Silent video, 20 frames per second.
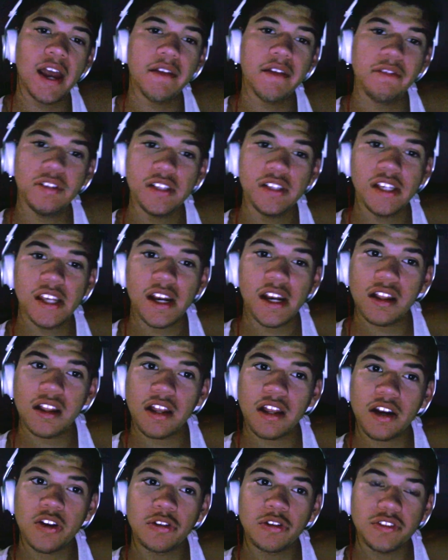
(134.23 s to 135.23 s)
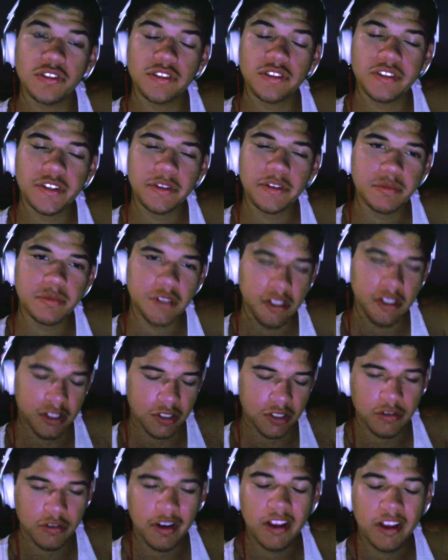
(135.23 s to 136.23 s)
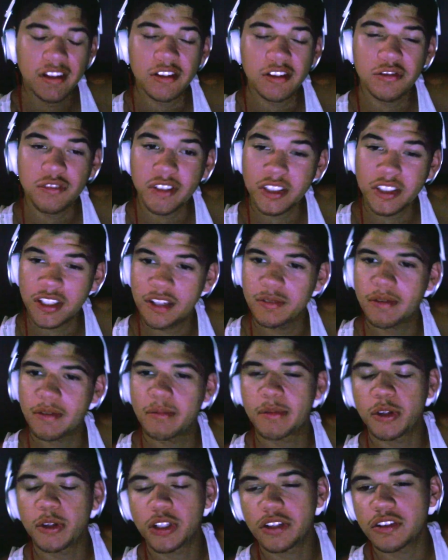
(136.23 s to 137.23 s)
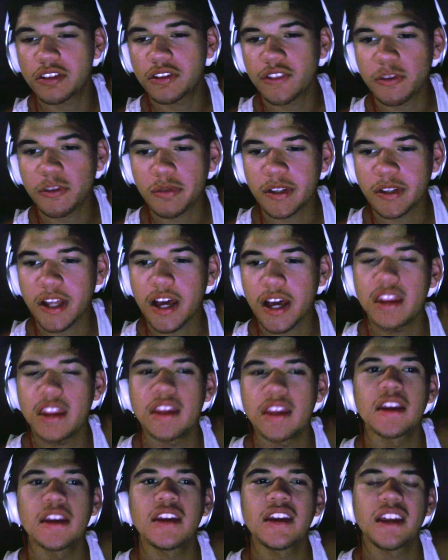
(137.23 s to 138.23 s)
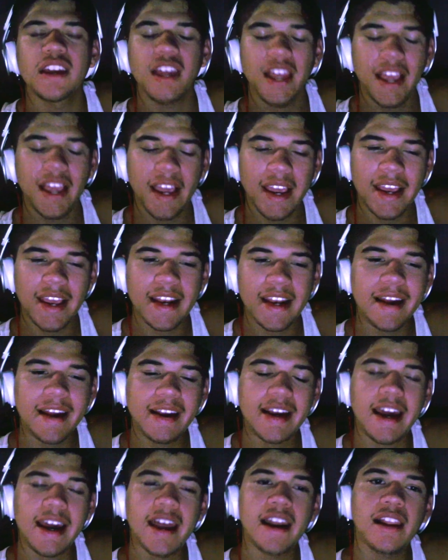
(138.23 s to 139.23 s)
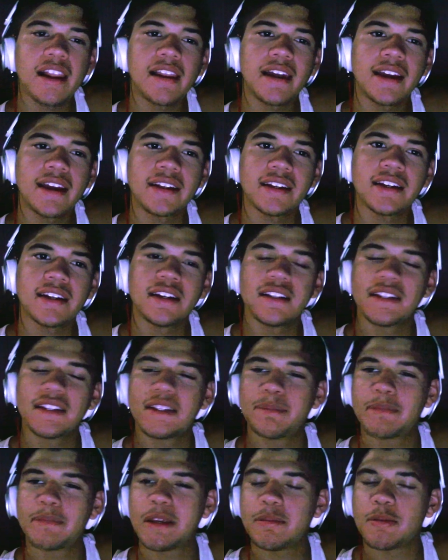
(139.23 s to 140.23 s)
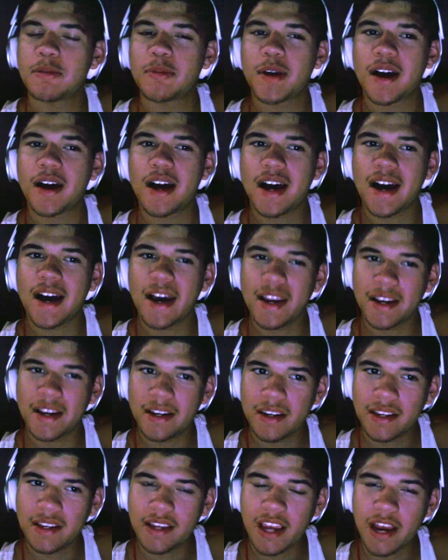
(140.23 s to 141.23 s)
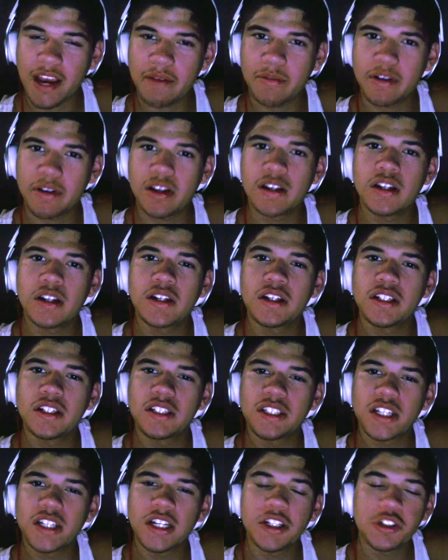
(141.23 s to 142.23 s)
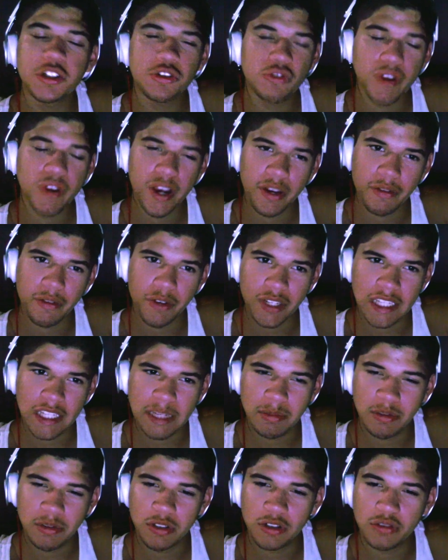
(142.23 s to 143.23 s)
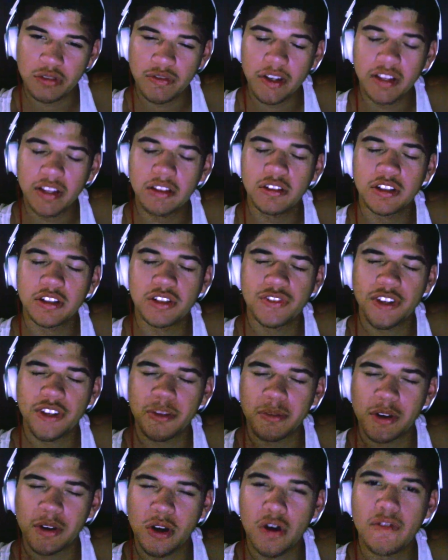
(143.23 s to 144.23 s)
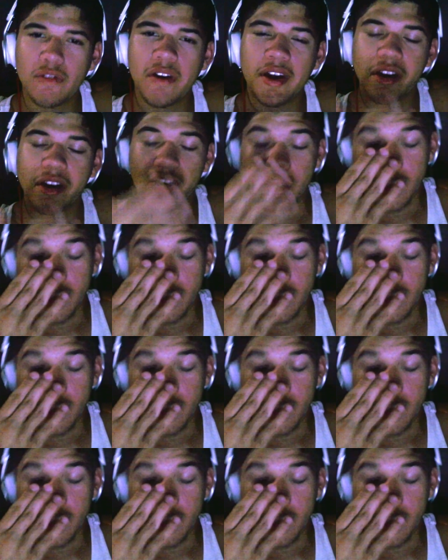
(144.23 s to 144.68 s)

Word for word: um, I really had a lot of hopes for this film because the trailers really did build up the film a lot, and I kind of like the people behind the camera. Josh Trank, for example, the director of this film a